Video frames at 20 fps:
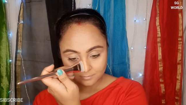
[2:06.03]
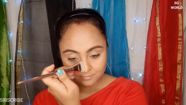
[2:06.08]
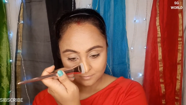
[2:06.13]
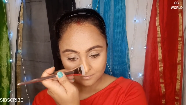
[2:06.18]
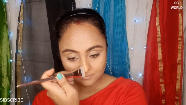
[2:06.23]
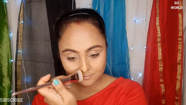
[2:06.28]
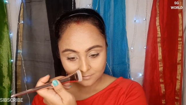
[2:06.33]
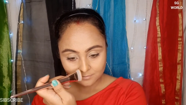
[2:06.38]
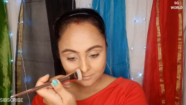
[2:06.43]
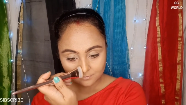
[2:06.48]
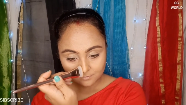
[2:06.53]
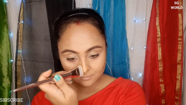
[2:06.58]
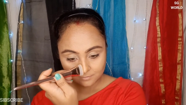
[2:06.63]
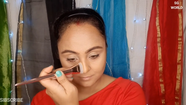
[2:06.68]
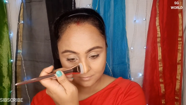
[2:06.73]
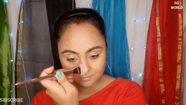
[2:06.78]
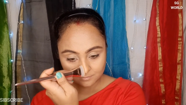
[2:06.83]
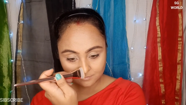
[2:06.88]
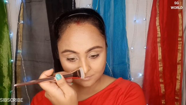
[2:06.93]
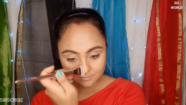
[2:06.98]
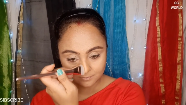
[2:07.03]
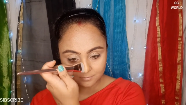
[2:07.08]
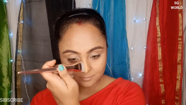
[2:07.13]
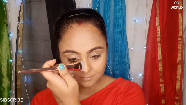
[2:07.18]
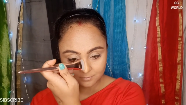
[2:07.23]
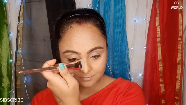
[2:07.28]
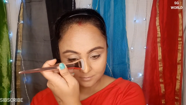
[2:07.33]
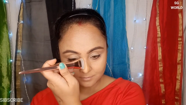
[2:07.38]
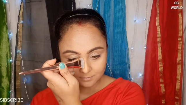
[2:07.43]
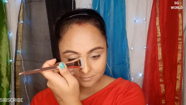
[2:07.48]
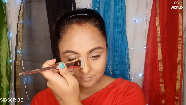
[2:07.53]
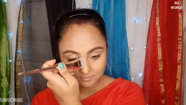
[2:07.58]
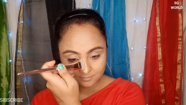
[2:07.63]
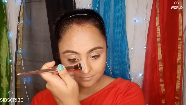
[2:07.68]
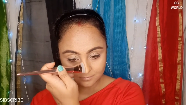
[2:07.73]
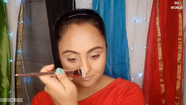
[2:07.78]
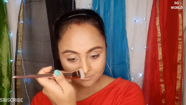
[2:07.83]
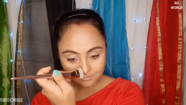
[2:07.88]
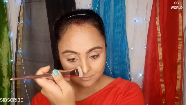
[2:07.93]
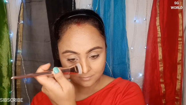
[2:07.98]

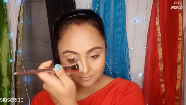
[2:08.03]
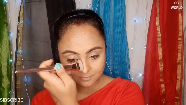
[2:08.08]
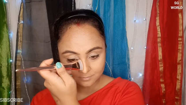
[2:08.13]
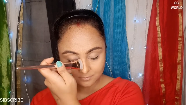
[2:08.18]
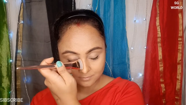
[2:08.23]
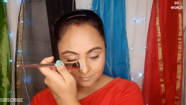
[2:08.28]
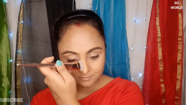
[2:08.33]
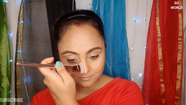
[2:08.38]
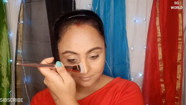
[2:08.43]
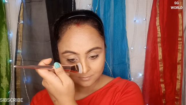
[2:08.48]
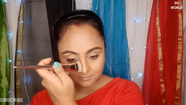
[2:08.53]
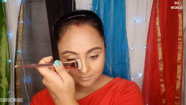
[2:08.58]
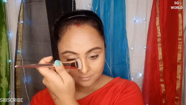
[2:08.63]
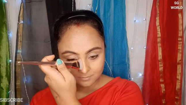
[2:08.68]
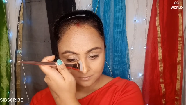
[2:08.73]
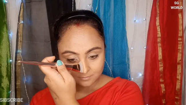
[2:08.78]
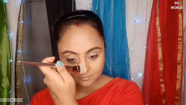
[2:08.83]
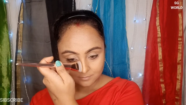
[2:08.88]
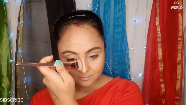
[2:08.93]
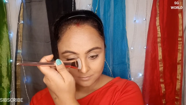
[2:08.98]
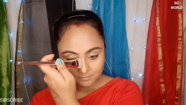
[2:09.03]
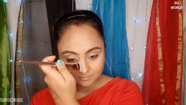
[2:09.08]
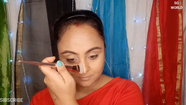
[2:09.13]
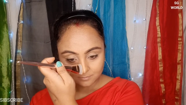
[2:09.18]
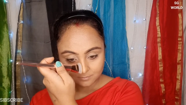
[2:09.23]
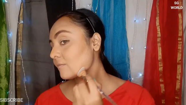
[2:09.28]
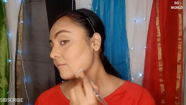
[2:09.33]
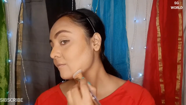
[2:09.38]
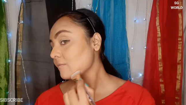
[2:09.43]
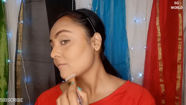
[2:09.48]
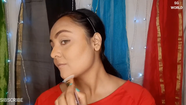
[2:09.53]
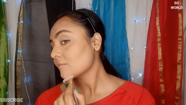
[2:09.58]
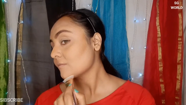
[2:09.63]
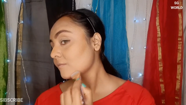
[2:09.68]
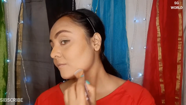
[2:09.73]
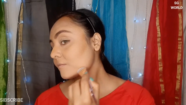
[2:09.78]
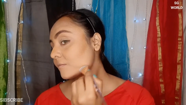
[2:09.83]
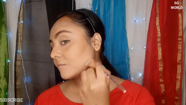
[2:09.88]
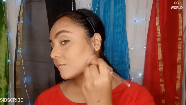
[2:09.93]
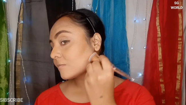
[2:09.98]
Nobody speaks.